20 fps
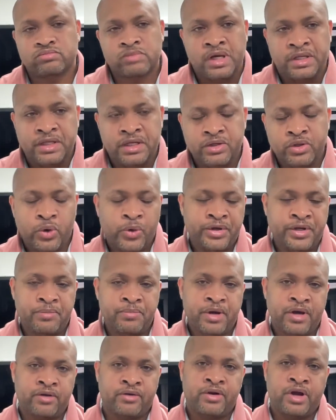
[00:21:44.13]
I didn't know any
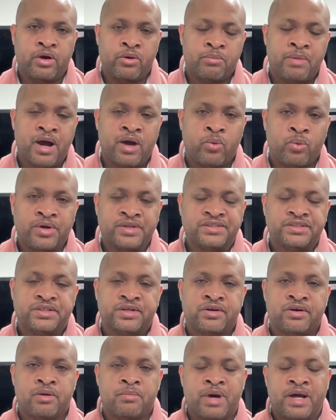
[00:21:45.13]
better, and I would buy one
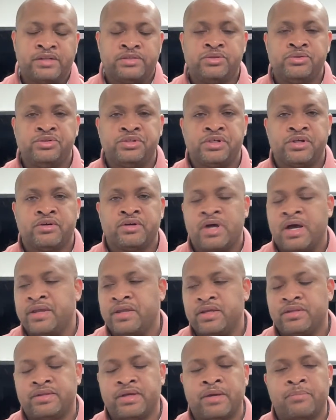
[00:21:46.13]
share, I'll buy two share. I
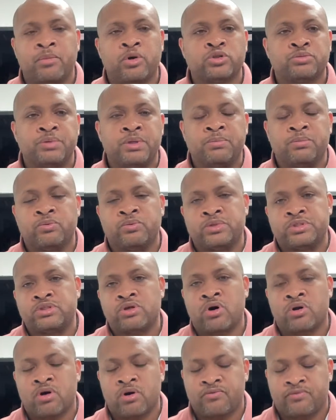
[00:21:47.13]
get that. Most people will
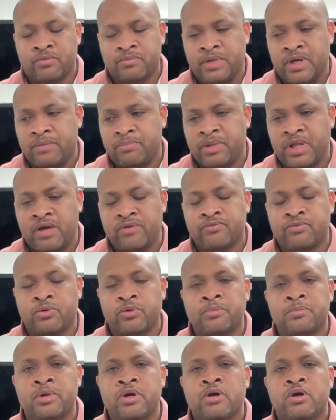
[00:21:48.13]
start off from that
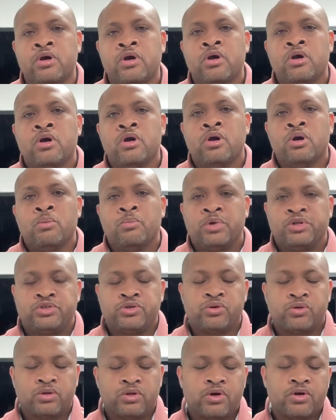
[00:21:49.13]
platform. But
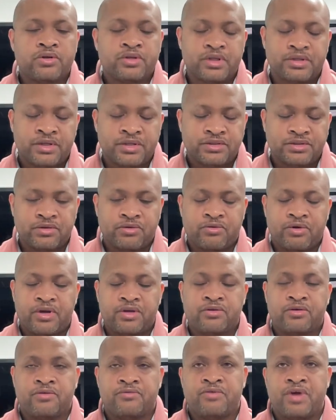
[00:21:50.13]
you'll learn that there's a
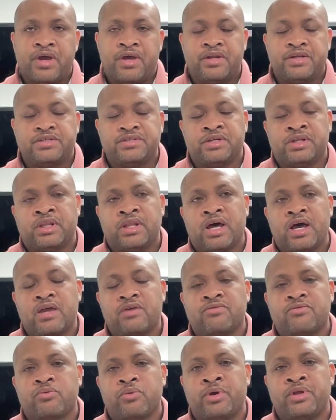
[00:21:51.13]
greater advantage in
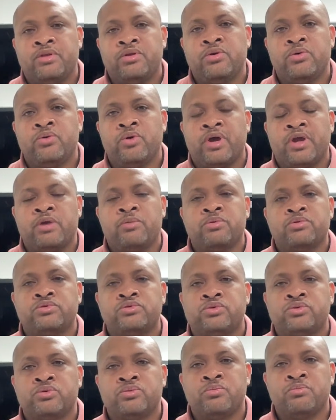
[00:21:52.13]
life when you're able
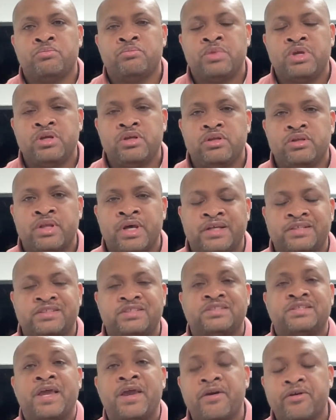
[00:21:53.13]
to meet that
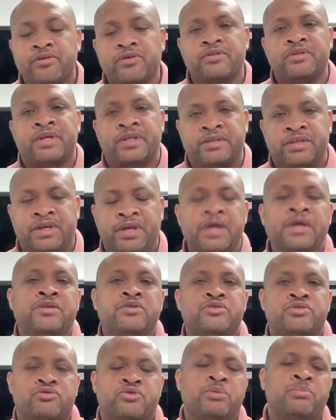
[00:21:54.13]
standard that the
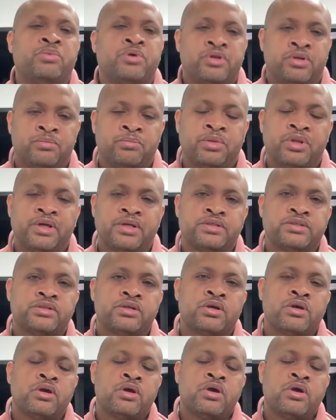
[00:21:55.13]
industry put in place.